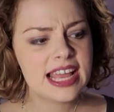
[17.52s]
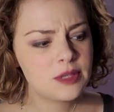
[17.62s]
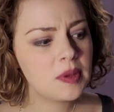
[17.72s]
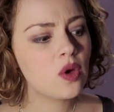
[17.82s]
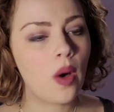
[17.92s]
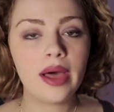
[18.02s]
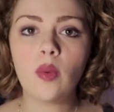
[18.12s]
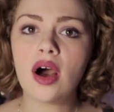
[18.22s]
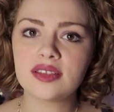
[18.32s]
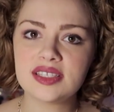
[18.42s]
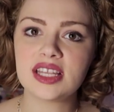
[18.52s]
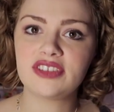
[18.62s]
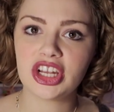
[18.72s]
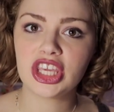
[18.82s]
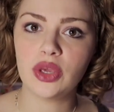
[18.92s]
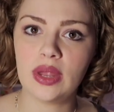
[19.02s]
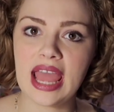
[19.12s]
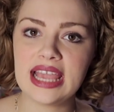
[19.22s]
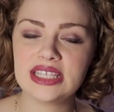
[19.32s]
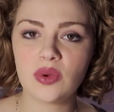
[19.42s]
It's been quite a while since I've done a
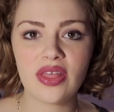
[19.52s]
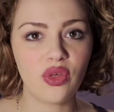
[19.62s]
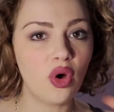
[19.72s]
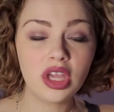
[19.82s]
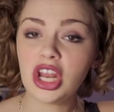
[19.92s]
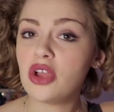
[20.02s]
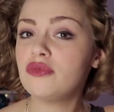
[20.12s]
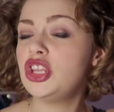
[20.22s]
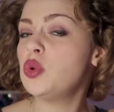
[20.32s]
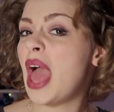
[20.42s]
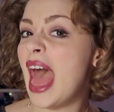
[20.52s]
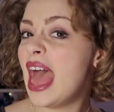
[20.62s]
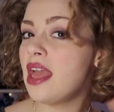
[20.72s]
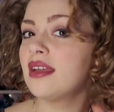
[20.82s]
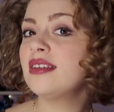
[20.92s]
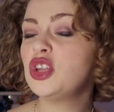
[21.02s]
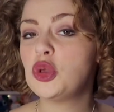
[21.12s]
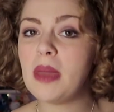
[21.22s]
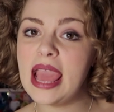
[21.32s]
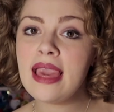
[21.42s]
Q&A, so I thought, you know, new hair,
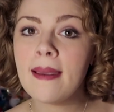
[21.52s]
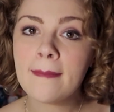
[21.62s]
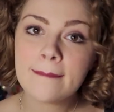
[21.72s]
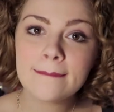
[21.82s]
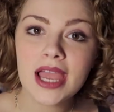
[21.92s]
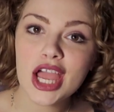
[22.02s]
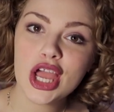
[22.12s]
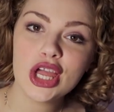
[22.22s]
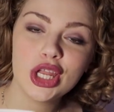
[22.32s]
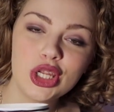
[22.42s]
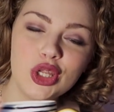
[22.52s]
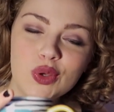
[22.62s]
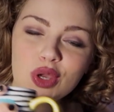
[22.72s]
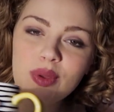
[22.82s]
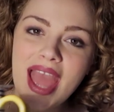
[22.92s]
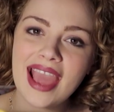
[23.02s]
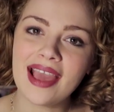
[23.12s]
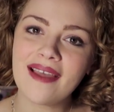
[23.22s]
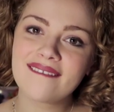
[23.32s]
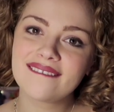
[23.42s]
new me, new
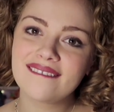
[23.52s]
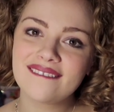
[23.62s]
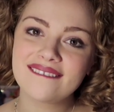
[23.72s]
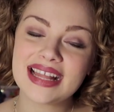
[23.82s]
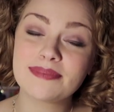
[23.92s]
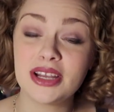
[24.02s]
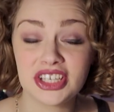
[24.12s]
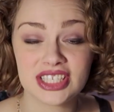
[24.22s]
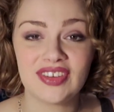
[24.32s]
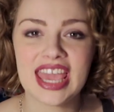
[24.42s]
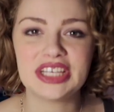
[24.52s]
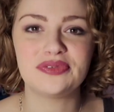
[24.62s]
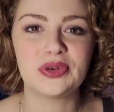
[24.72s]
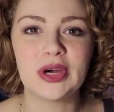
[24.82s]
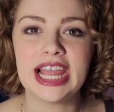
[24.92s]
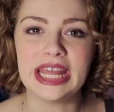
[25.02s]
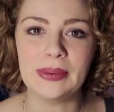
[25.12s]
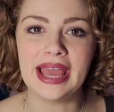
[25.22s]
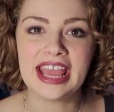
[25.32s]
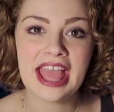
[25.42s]
Q&A. That's my justification for it
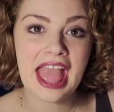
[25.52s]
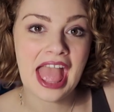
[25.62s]
anyway.